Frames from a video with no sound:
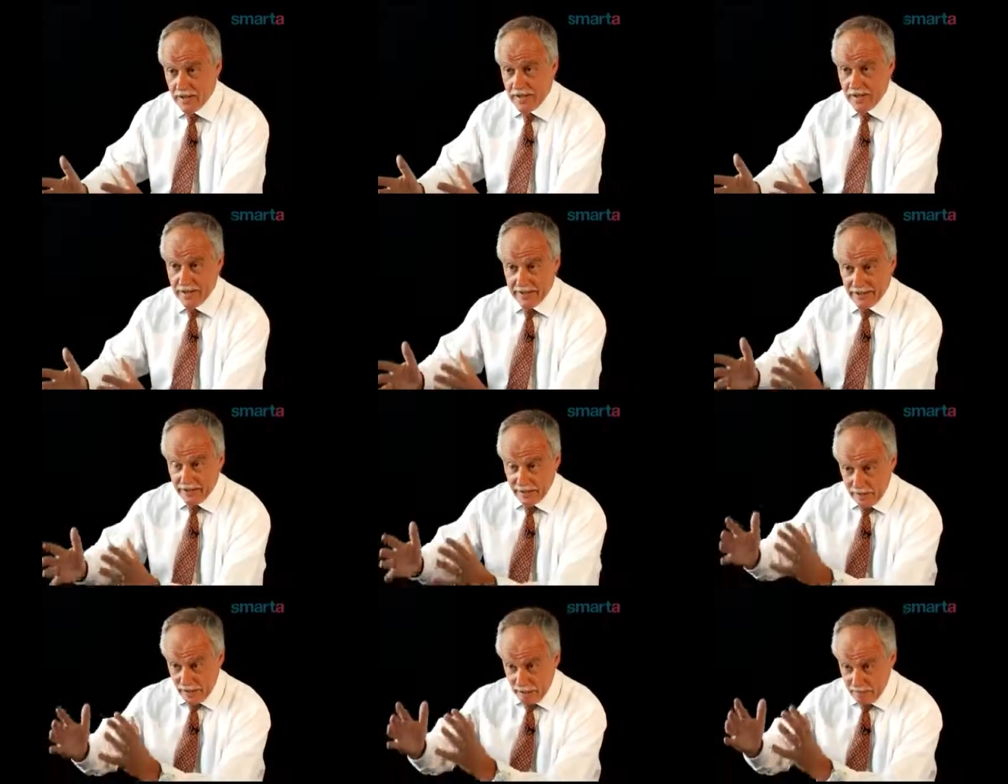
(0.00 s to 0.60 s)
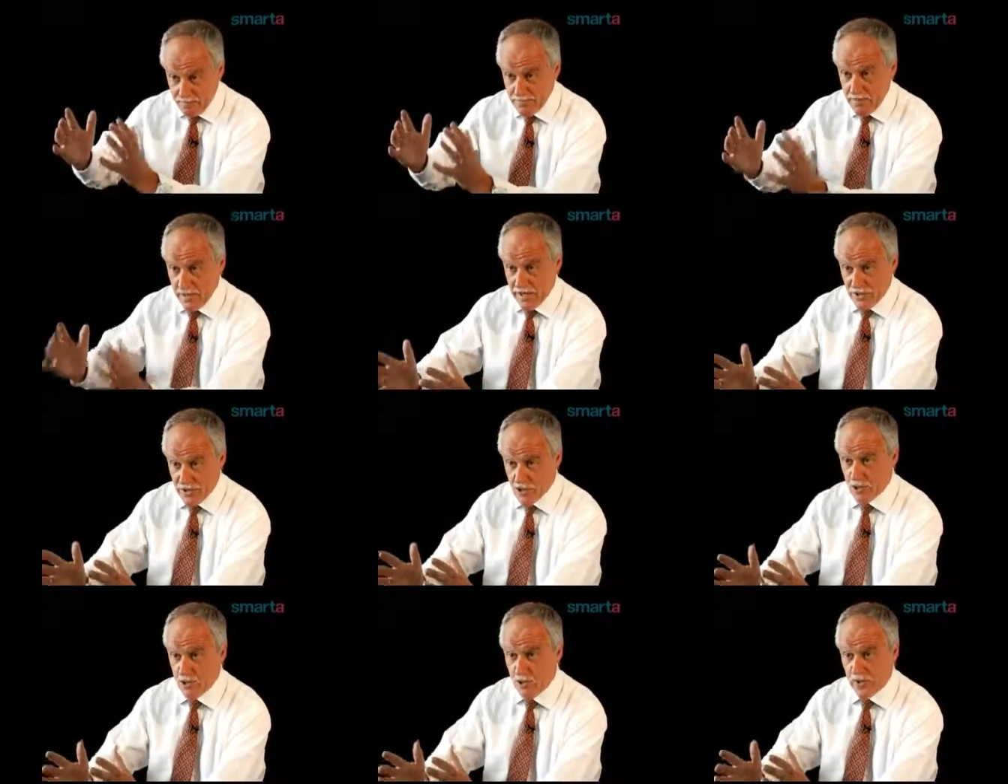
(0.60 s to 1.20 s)
and I've made
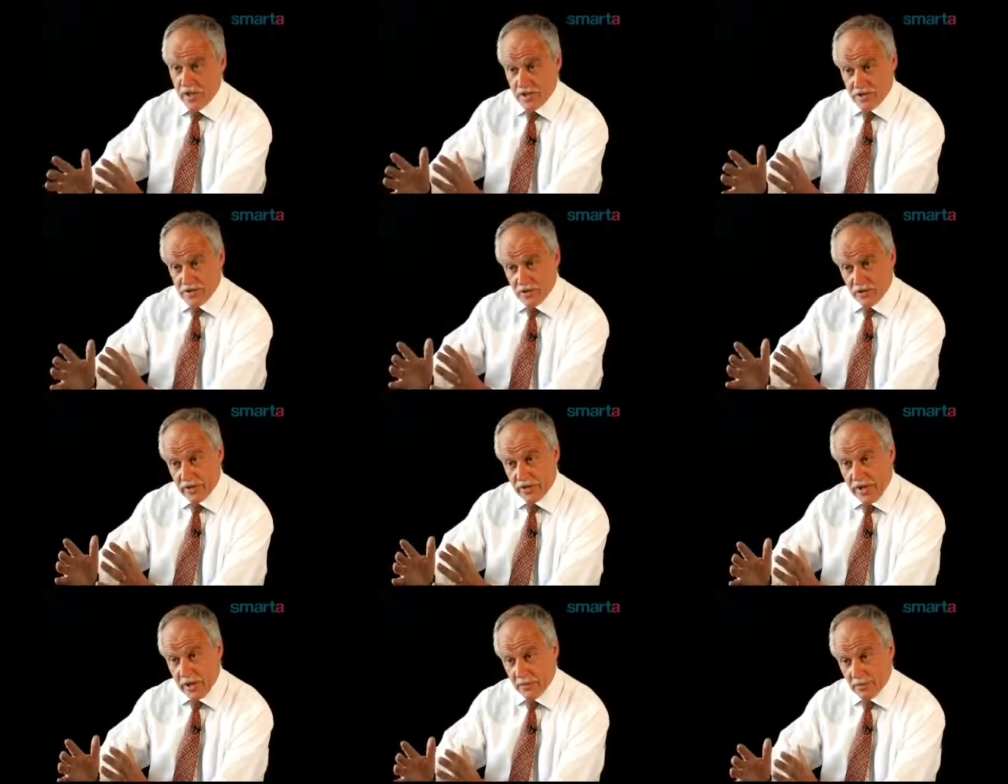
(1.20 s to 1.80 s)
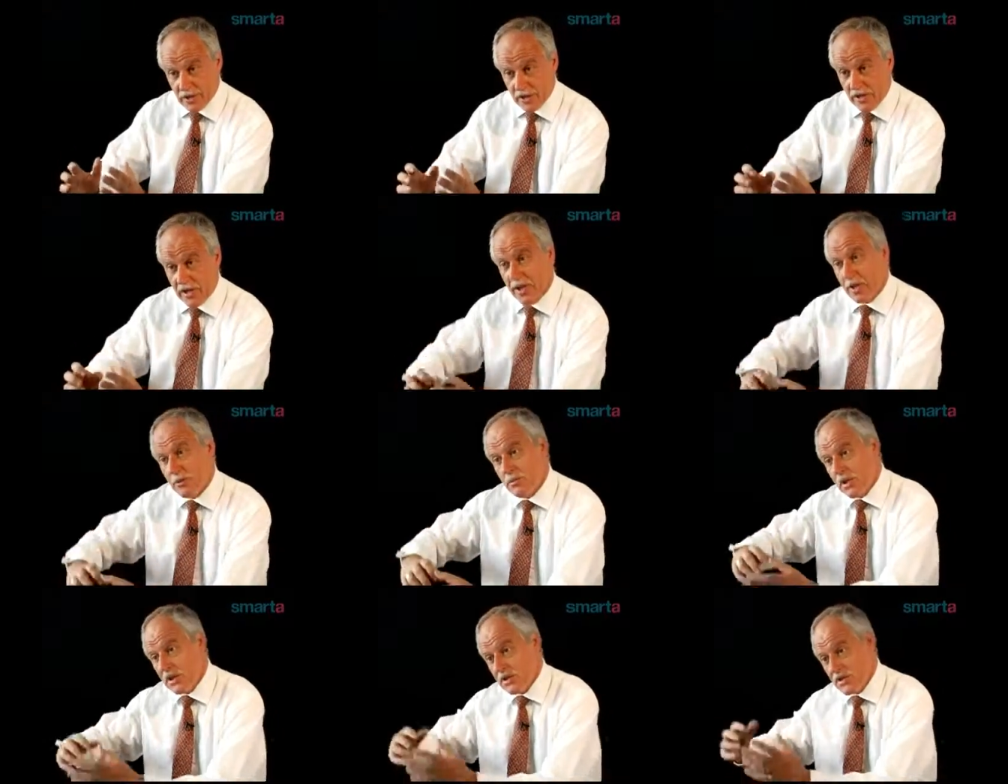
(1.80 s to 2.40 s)
sure that's not going to happen
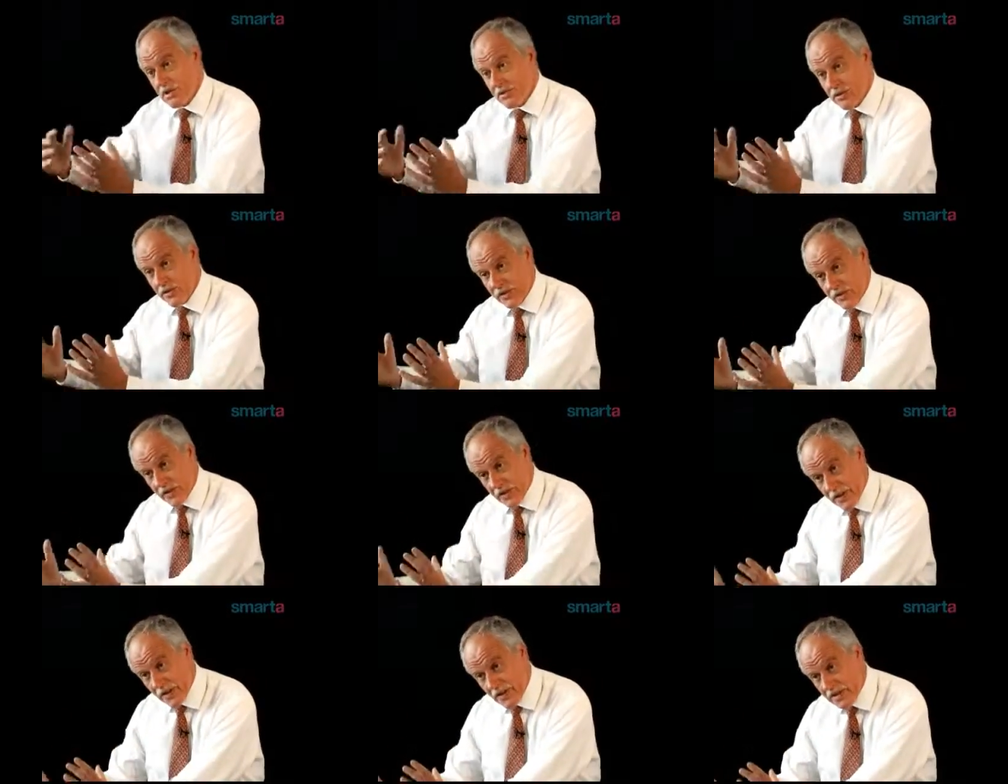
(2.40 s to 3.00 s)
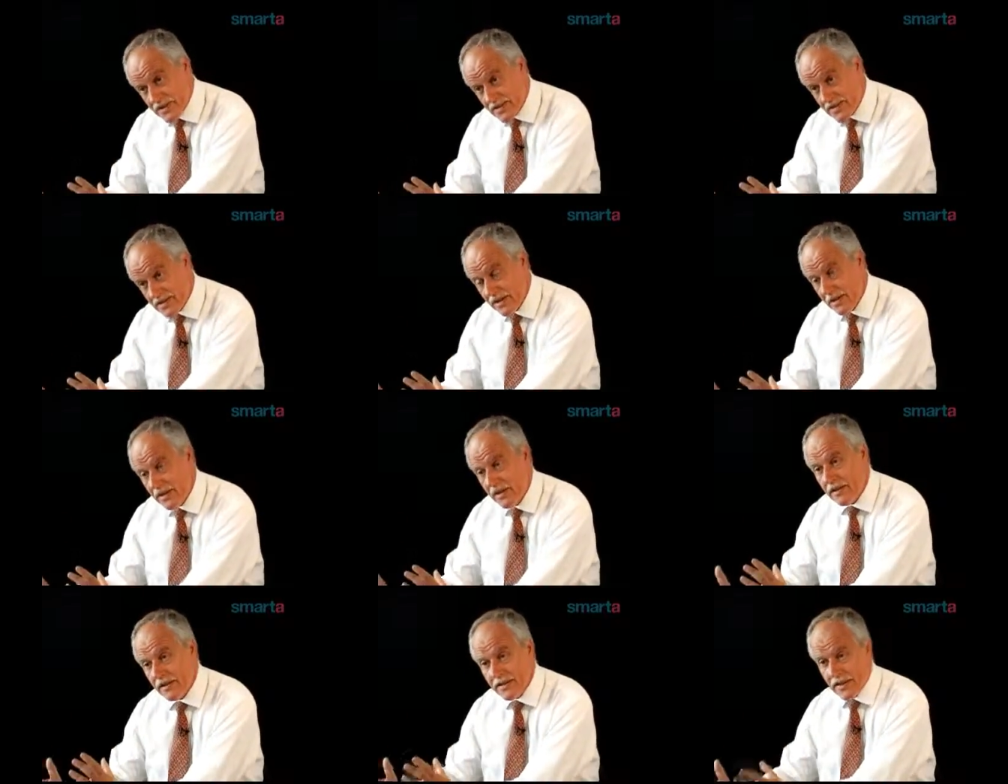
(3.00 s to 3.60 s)
again because I've done this,
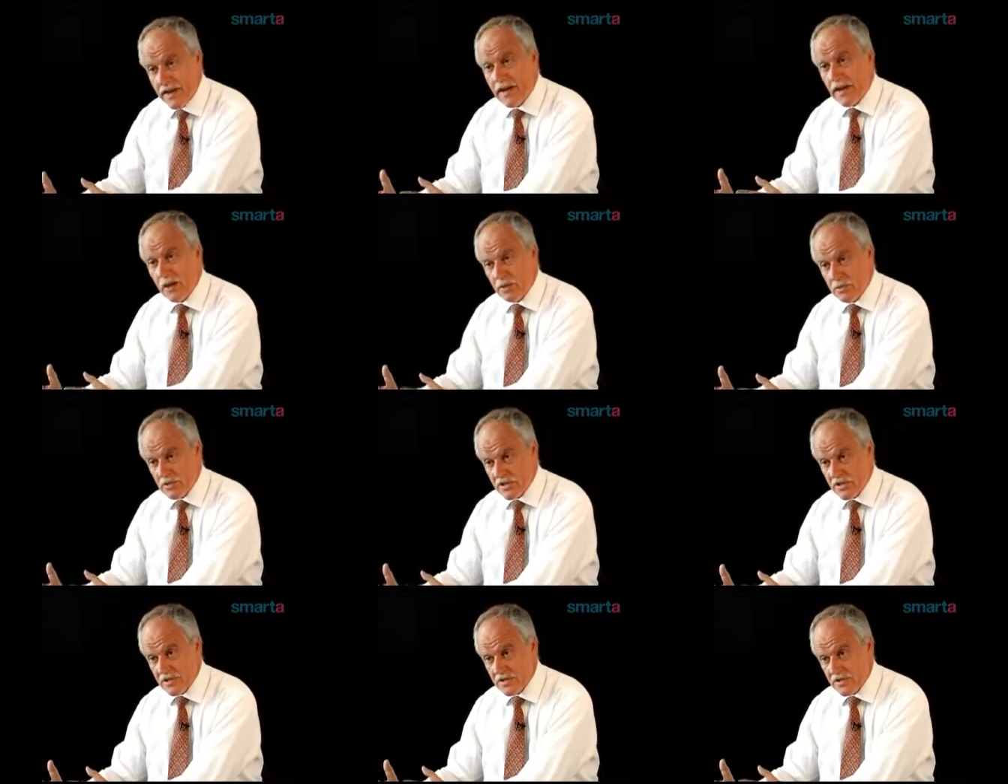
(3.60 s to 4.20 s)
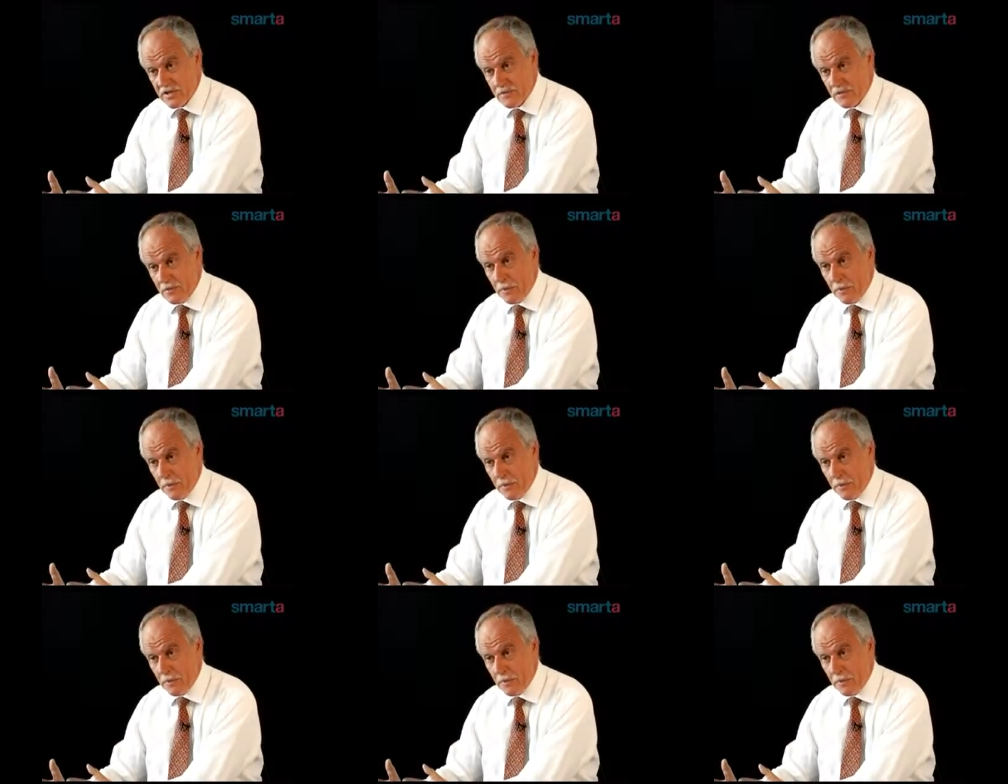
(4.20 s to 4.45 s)
that helps us.